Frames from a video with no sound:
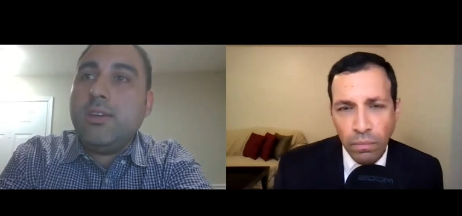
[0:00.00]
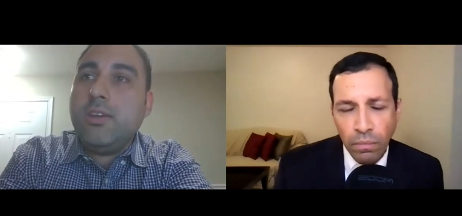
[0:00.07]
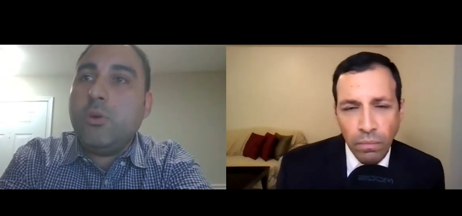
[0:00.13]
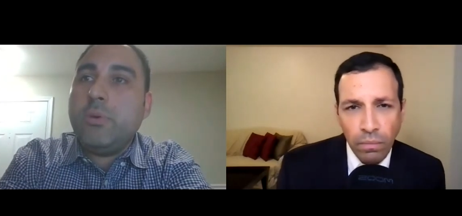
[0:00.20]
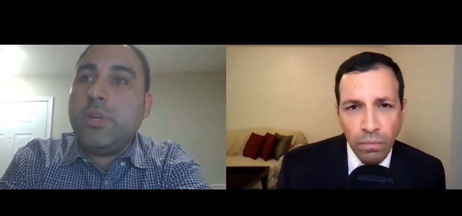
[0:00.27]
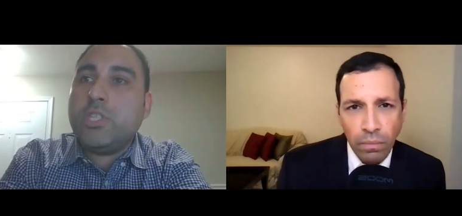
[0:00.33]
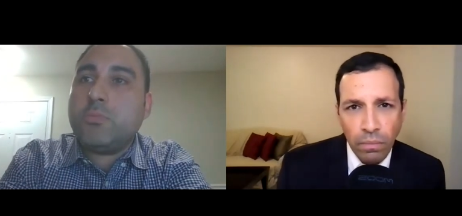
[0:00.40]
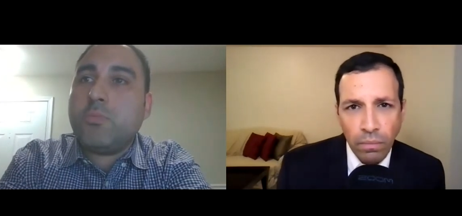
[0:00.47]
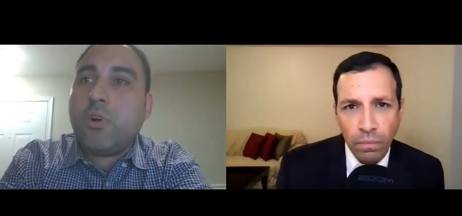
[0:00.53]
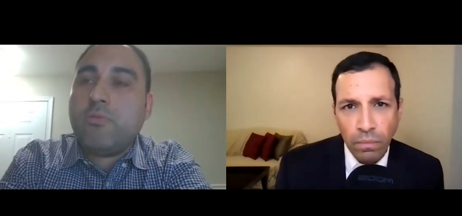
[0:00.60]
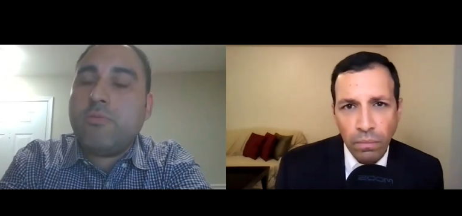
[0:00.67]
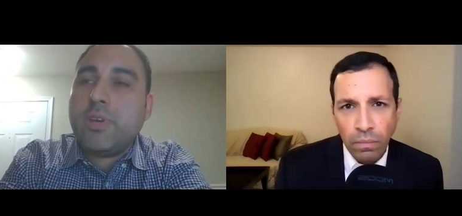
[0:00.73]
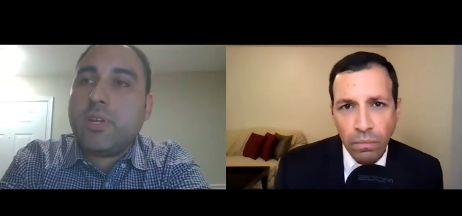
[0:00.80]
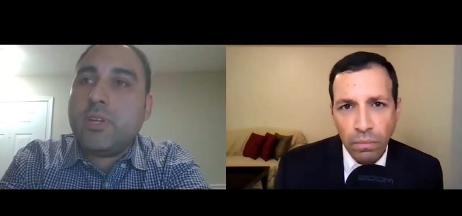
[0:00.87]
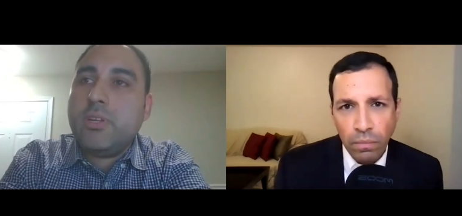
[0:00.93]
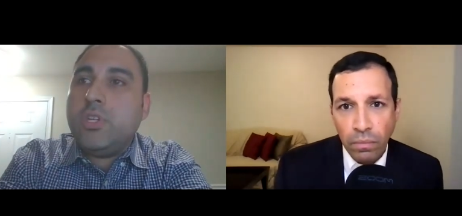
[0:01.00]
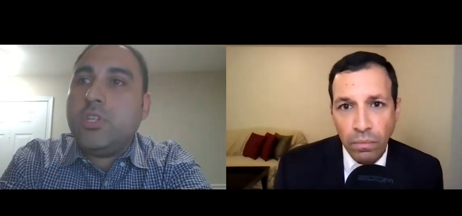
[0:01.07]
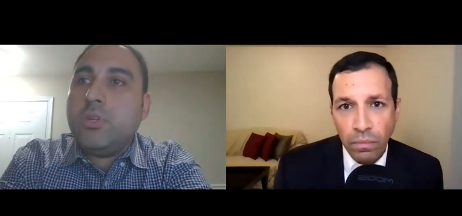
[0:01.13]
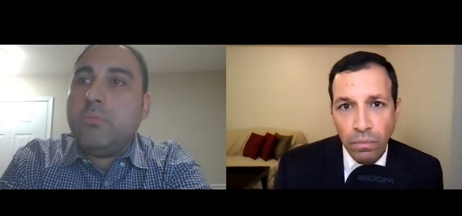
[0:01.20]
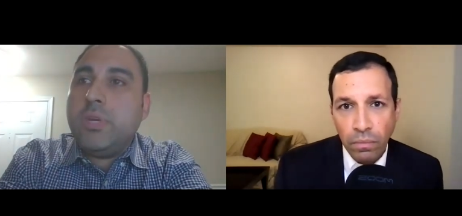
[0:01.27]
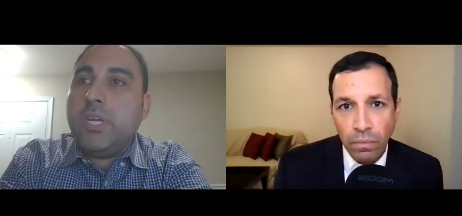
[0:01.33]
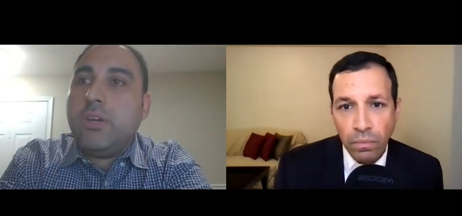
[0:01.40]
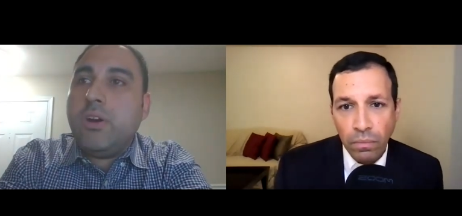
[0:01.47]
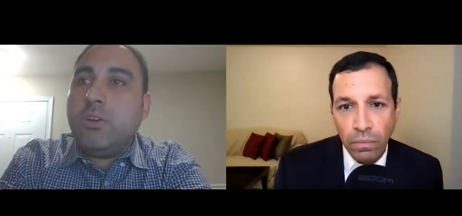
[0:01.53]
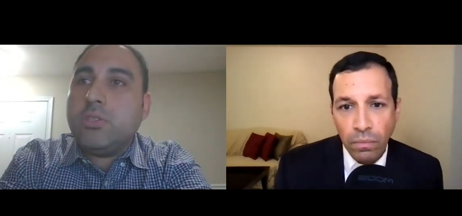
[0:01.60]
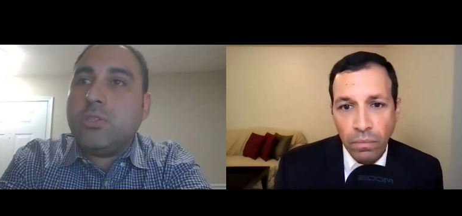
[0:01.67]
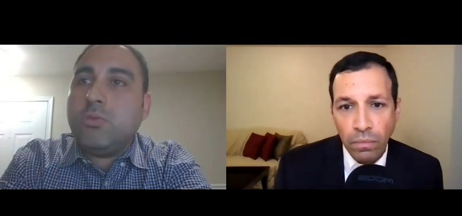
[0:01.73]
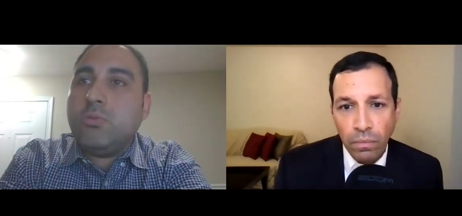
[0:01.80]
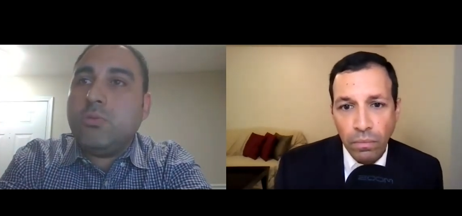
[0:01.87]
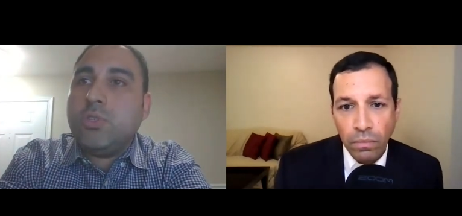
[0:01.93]
Speaker 1: nobody's perfect. We should be
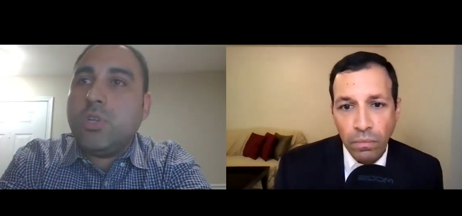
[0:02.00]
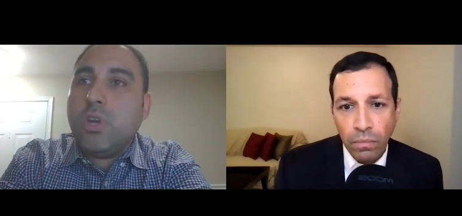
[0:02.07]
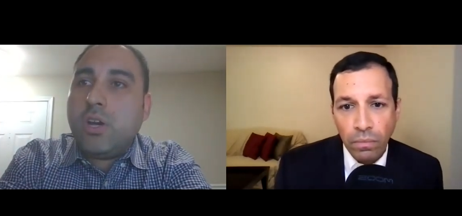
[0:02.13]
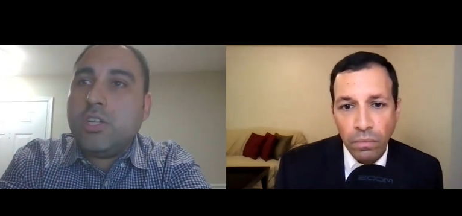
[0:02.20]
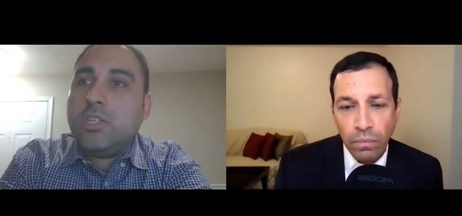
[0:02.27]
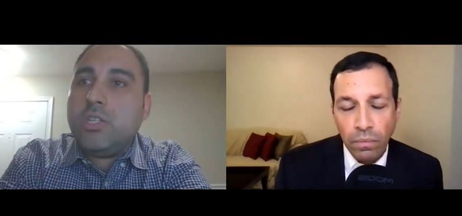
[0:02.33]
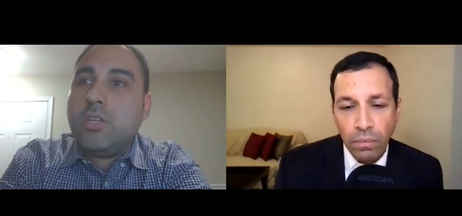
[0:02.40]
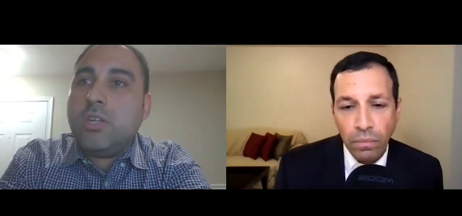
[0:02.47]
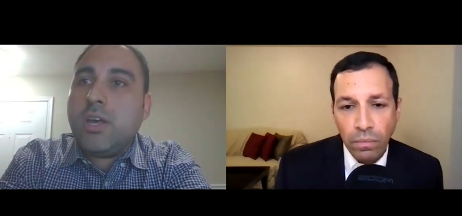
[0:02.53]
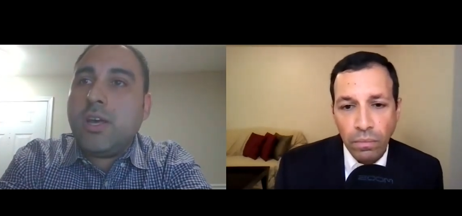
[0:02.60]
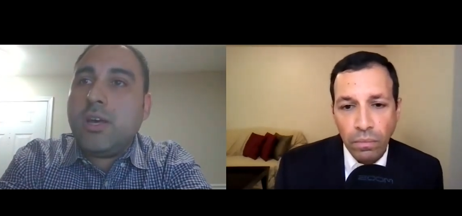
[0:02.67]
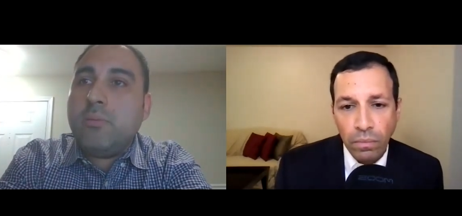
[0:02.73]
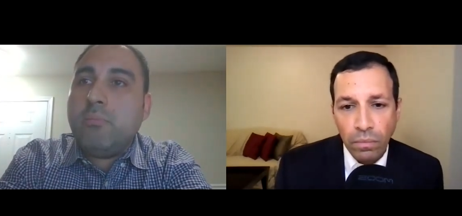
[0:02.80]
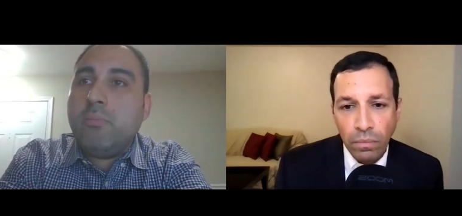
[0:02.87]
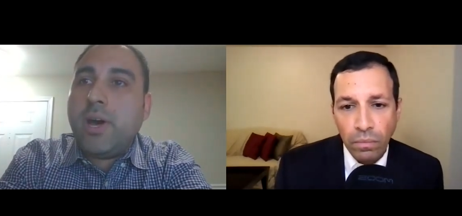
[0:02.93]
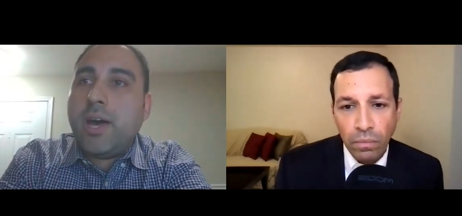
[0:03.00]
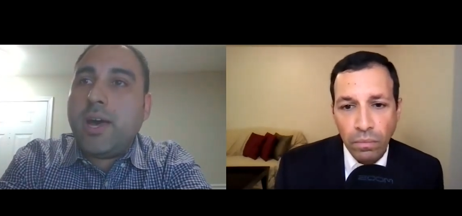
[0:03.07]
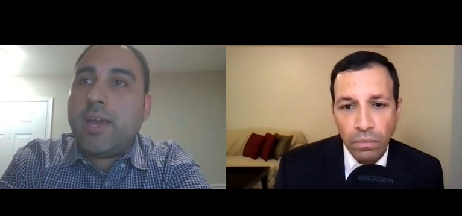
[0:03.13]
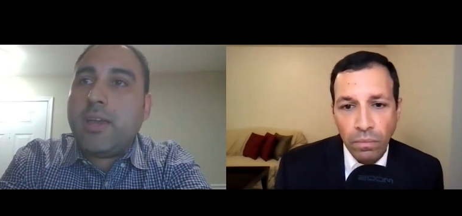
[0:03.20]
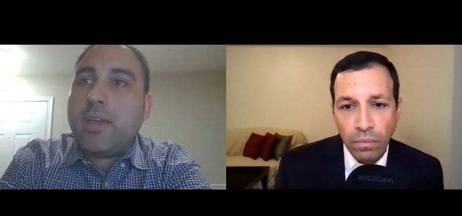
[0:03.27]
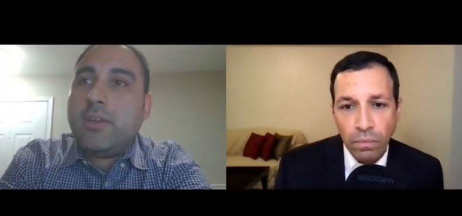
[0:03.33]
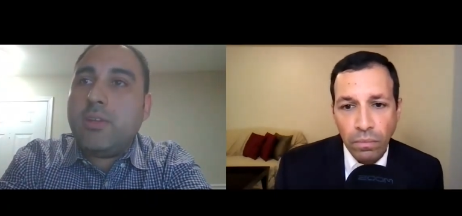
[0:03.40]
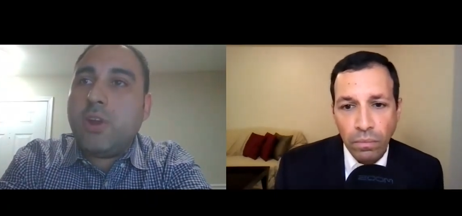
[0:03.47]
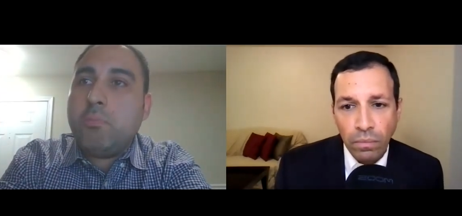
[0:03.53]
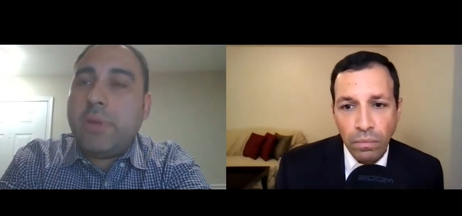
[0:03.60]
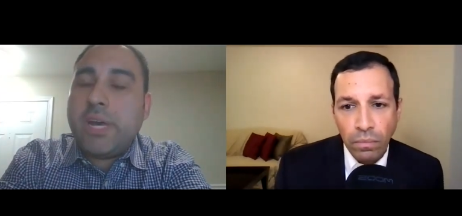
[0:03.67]
also judged uh, by our